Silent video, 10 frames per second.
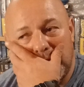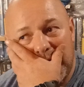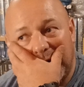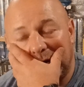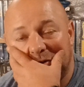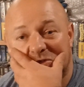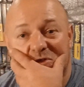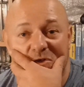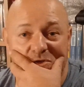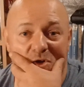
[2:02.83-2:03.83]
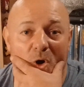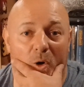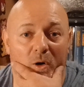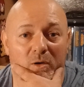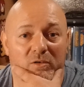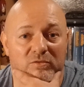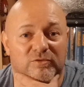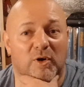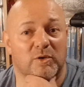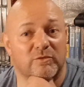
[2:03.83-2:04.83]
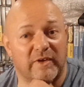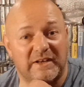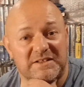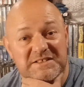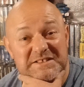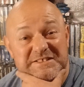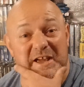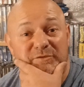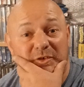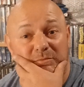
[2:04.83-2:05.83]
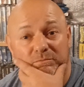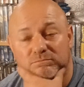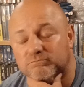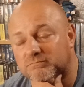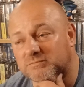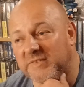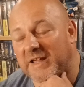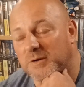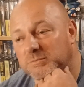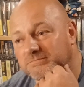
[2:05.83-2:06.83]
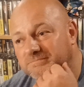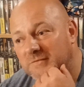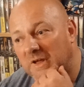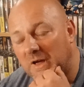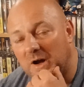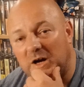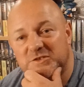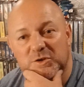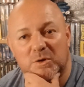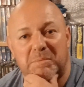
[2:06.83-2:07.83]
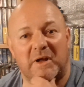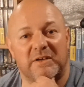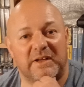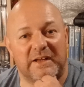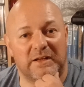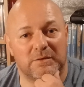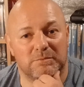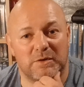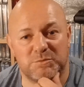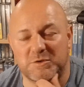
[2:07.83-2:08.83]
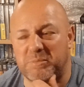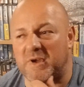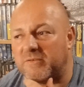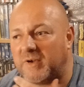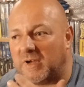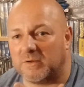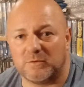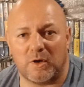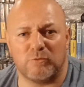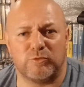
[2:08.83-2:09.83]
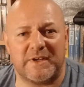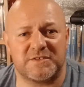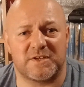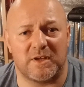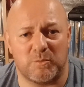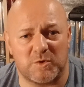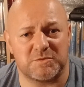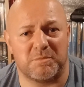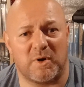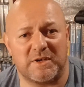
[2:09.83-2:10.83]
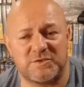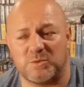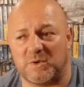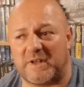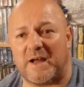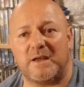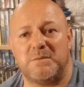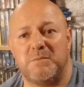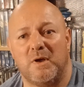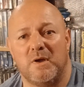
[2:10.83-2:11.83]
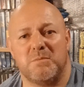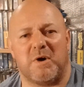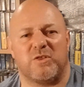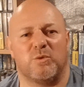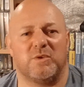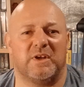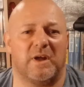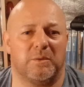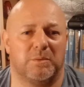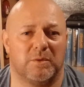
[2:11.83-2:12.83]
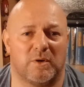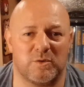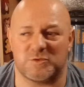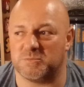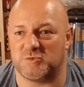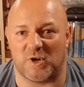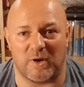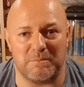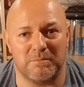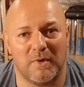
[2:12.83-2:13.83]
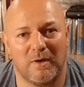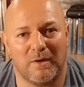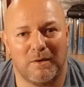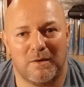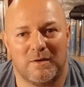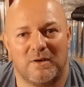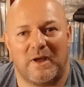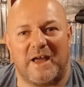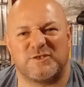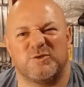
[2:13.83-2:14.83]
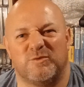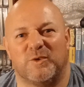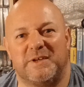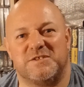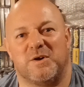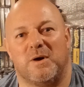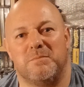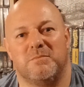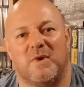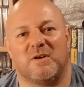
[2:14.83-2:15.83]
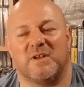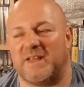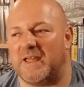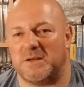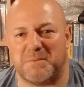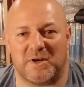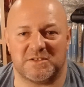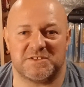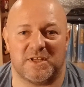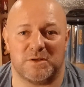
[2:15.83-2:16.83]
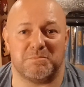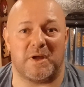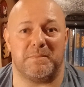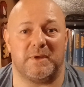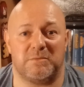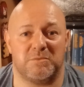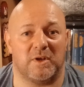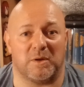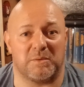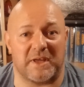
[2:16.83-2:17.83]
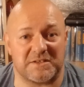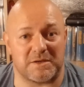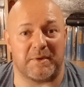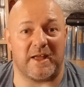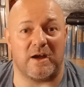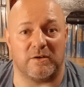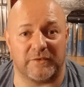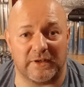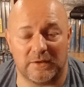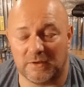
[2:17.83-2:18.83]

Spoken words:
I just got Final Fantasy VII. Now, I took a punt at it. It was a bit of a risk. It wasn't my sort of game. I thought, you know, I've got some time, hassle-free time. I can get in amongst it and maybe, you know, get something out of it.